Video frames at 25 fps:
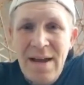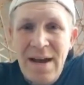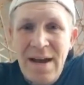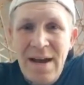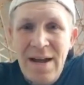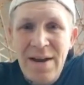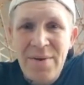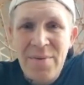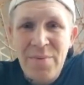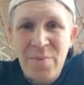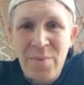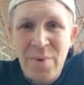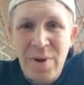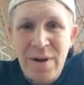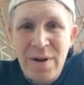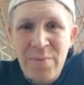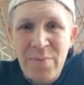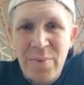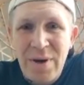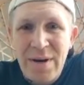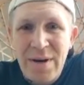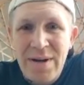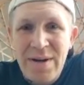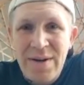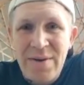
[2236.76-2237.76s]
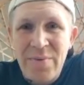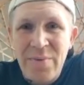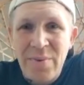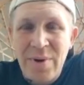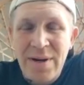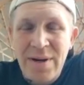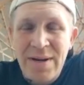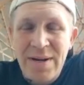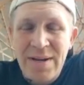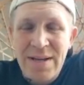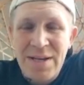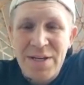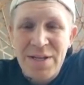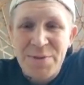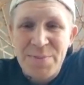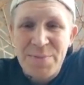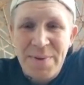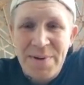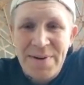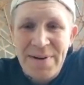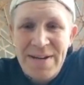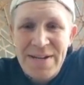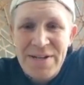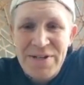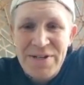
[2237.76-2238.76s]
And one, one, one
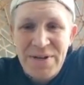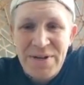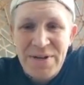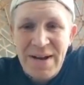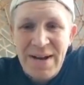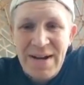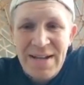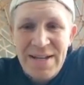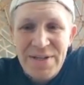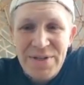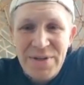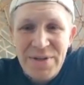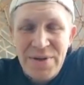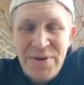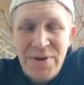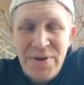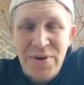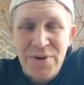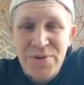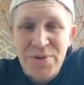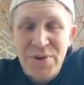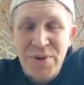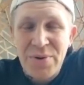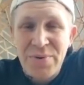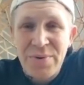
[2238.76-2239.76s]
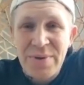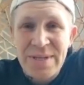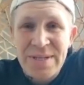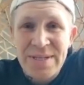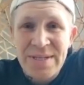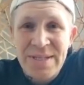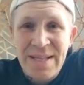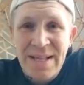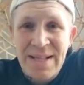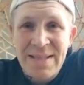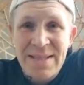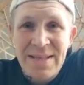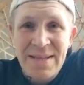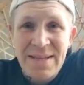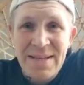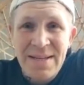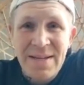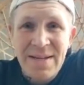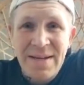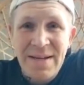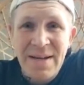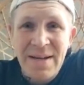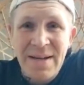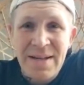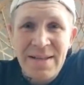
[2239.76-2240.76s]
inspirational lesson also is that
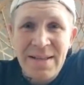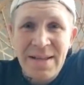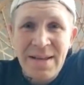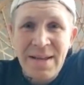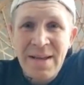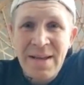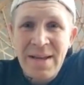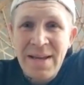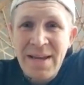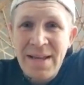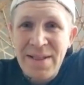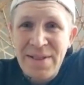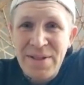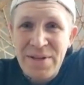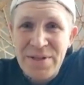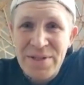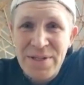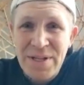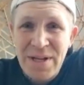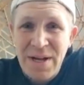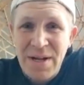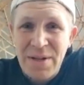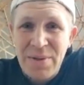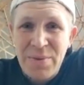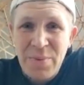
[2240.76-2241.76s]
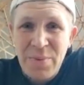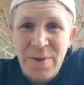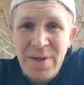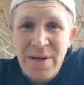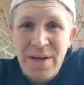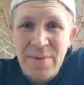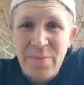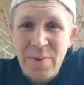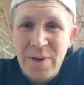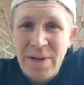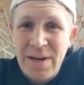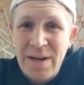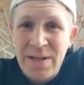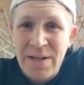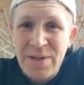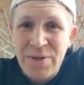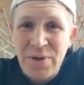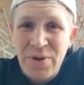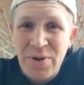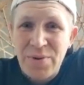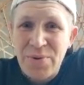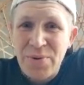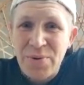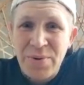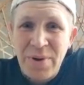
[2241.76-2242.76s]
uh, in the start, when, when I
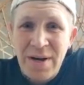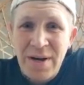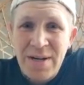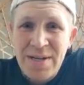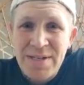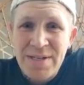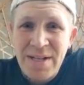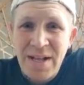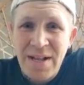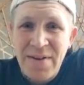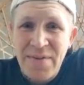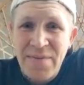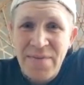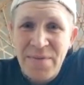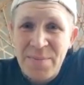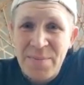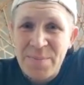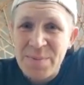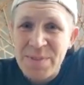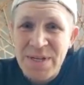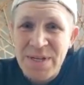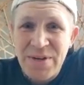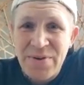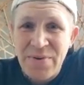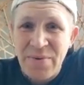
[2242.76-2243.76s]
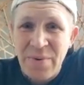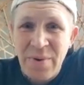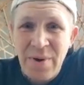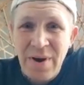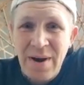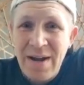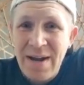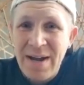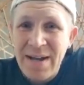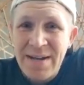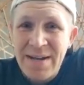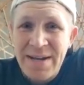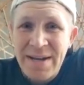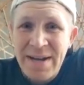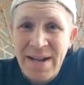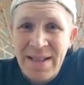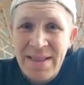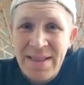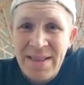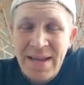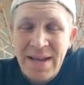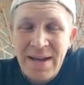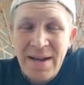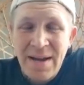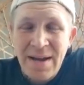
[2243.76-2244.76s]
told you I started from zero, I had
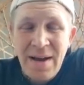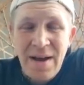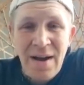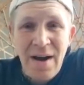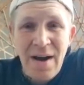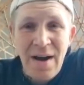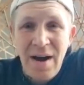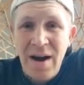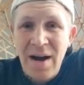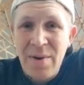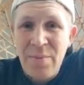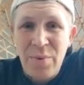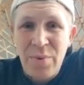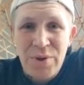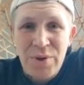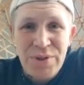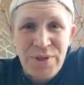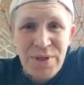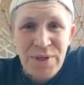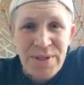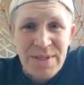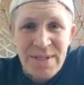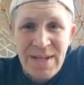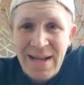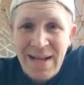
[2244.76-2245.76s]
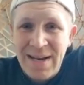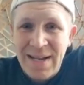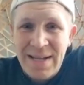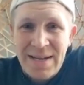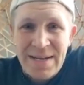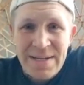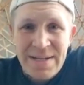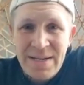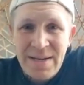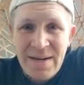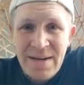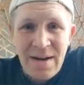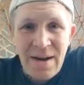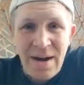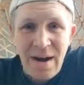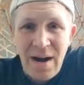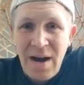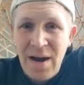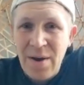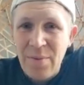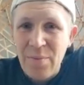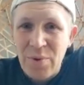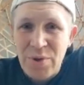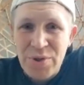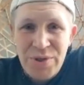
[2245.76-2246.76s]
nothing. I wasn't talent.
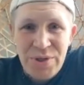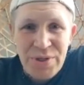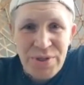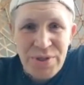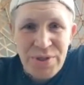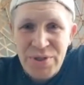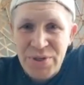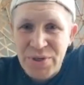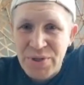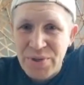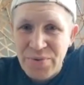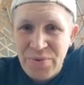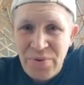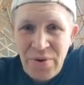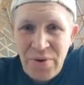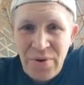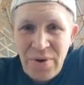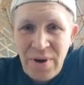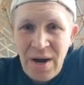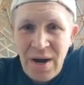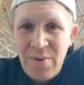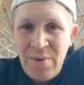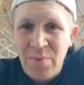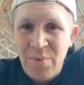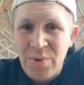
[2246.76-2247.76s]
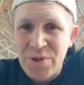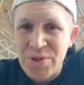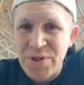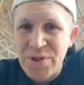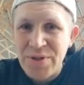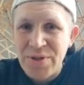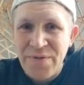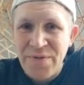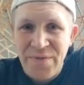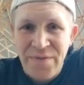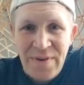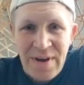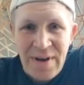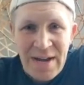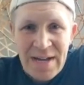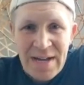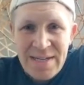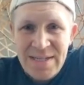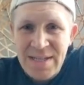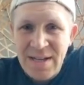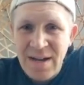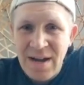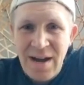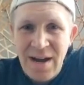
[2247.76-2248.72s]
I wasn't strong. I wasn't fast.